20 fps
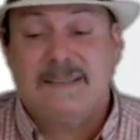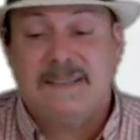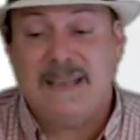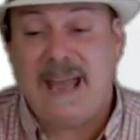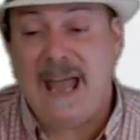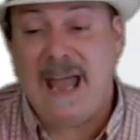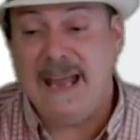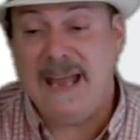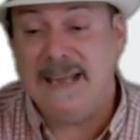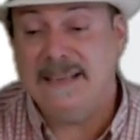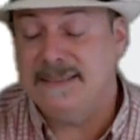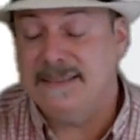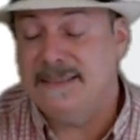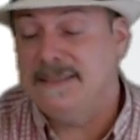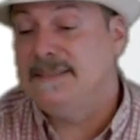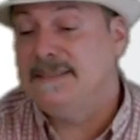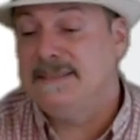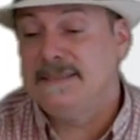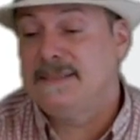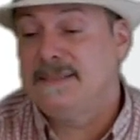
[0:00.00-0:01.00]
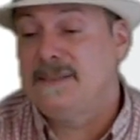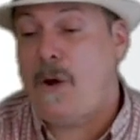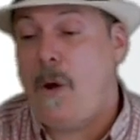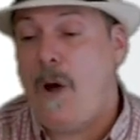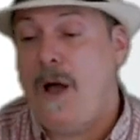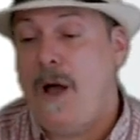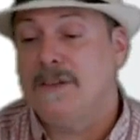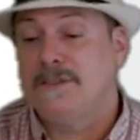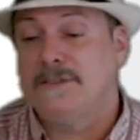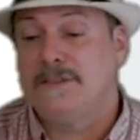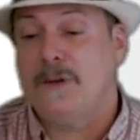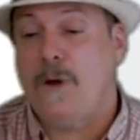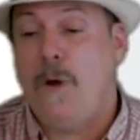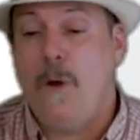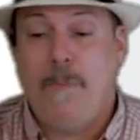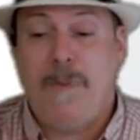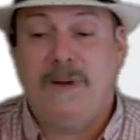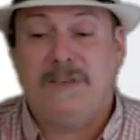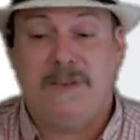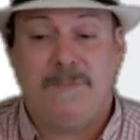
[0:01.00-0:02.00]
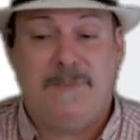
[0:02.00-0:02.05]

that cause a whole bunch